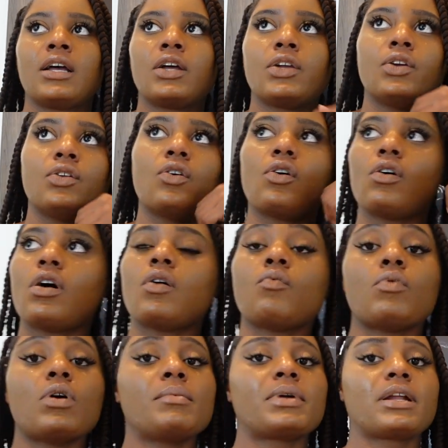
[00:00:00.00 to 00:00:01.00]
you know, a
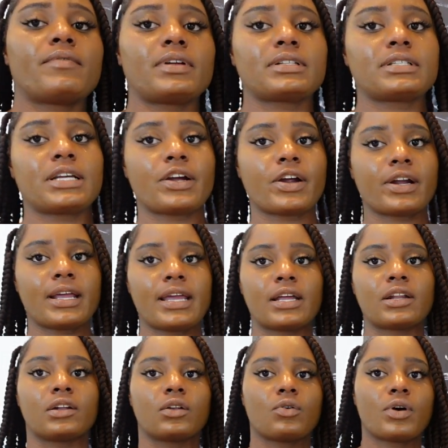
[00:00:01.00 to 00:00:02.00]
woman of integrity
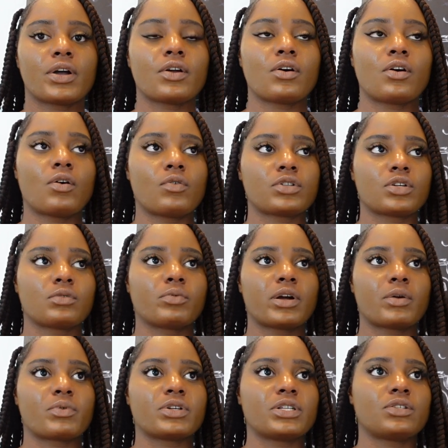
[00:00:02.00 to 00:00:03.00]
and loyal to the
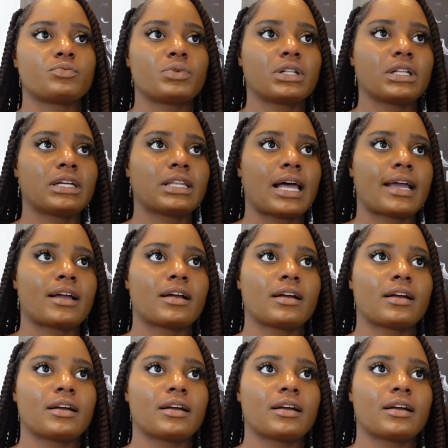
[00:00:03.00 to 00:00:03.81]
point where she's really, like,